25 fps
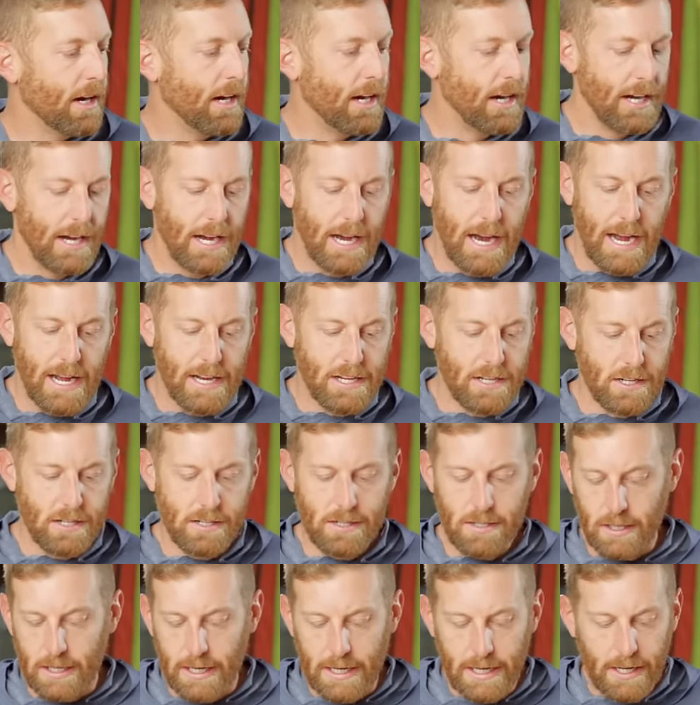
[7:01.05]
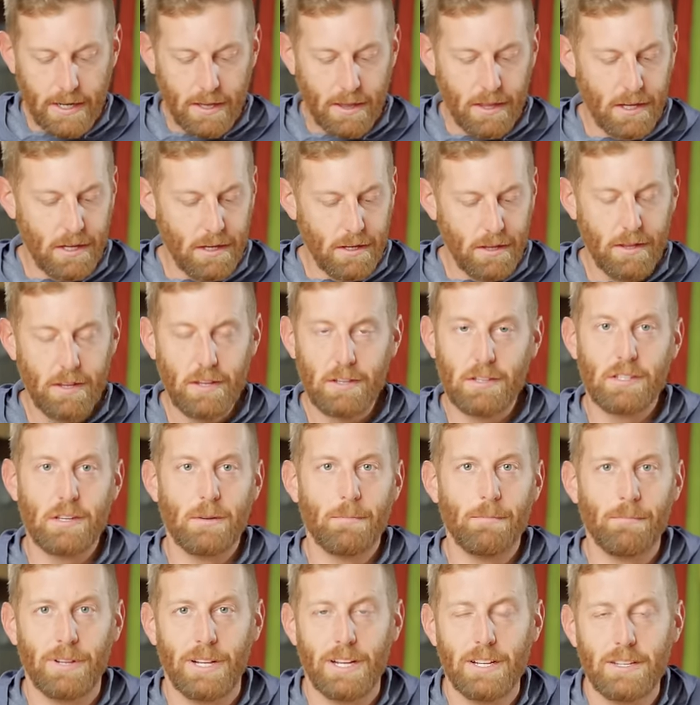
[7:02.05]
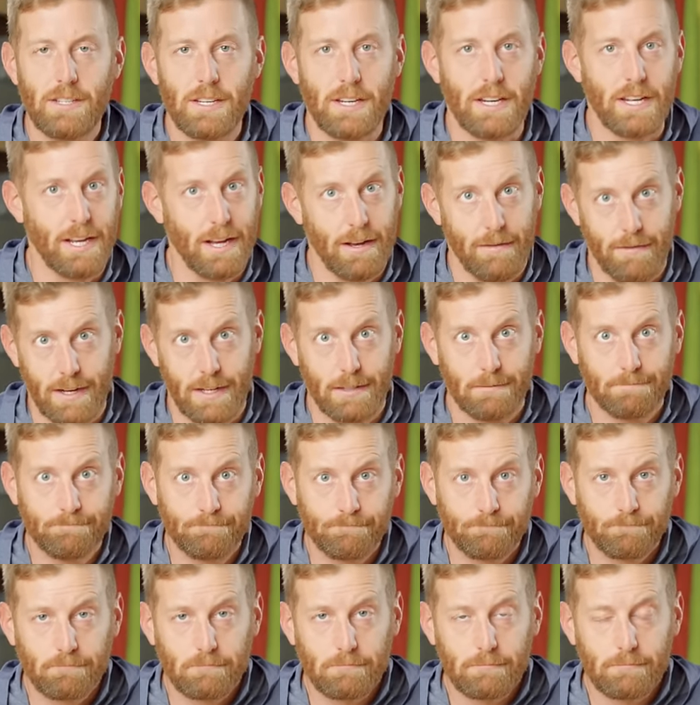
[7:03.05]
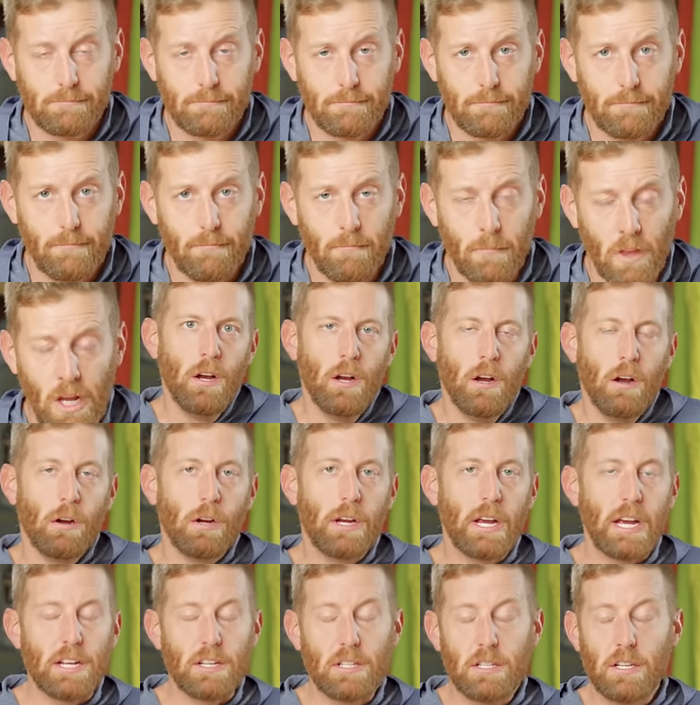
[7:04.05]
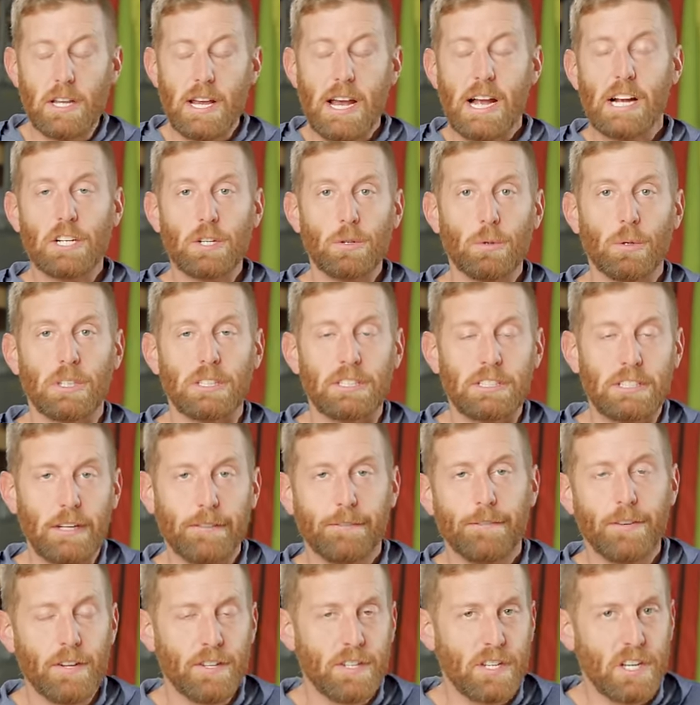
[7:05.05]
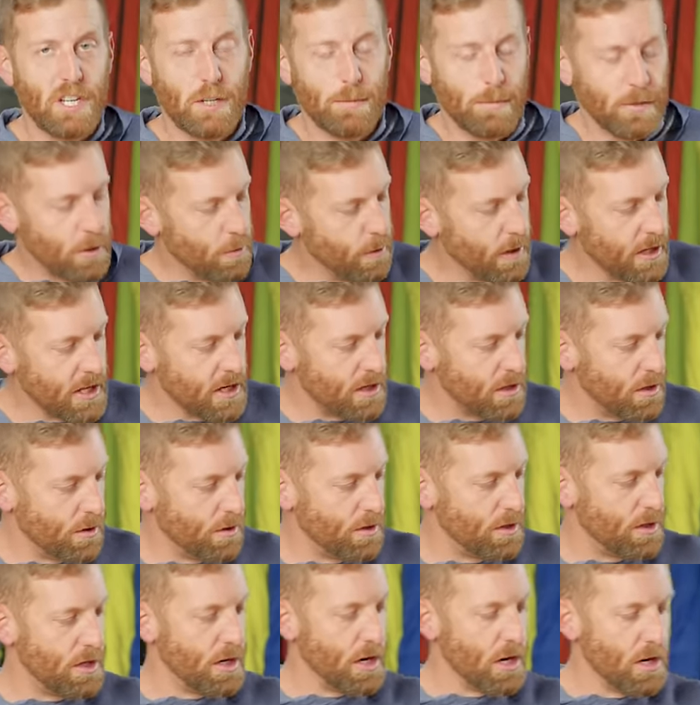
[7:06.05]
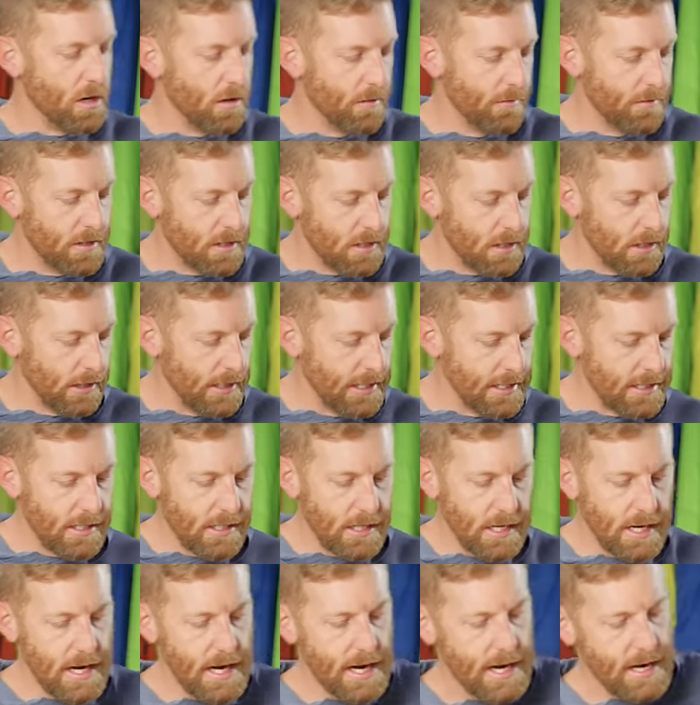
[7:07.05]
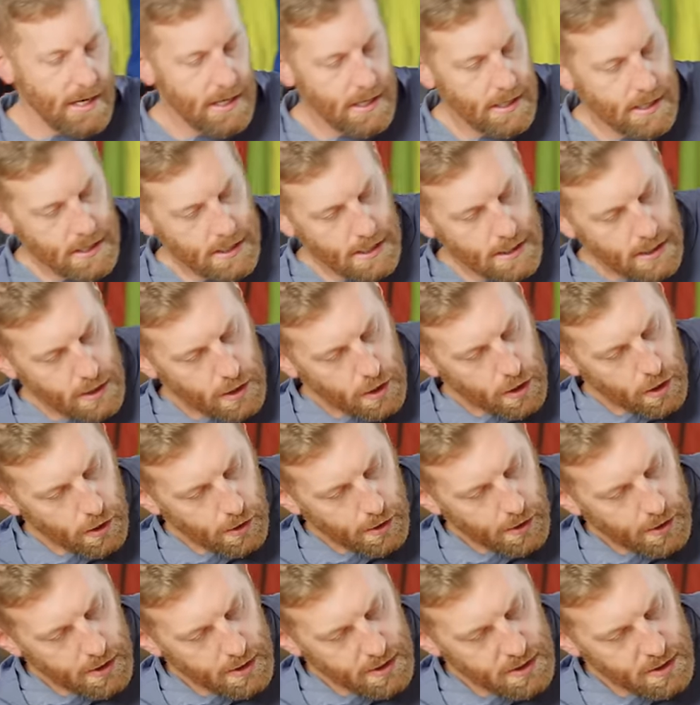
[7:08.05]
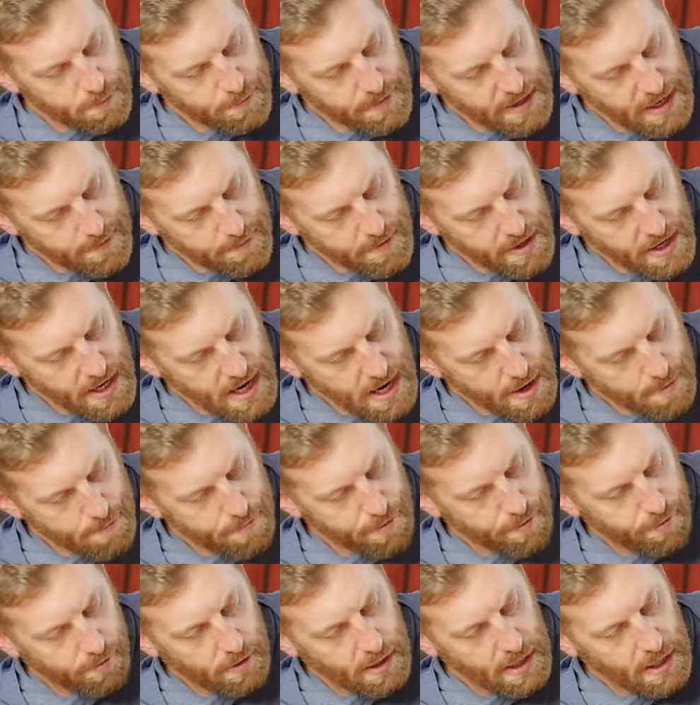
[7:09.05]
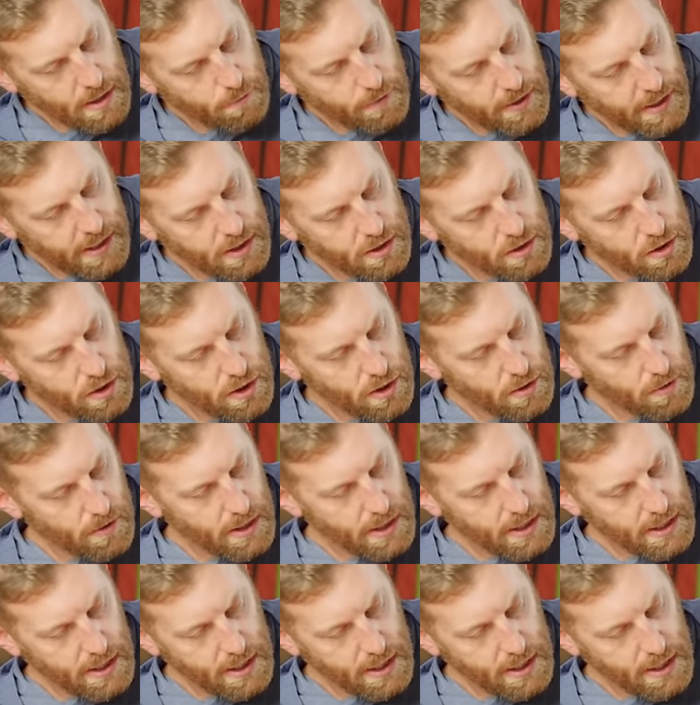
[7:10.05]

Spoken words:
I just like the simplicity of it. Okay, so the actual differences between the two stoves, let's hook this baby up and we can show you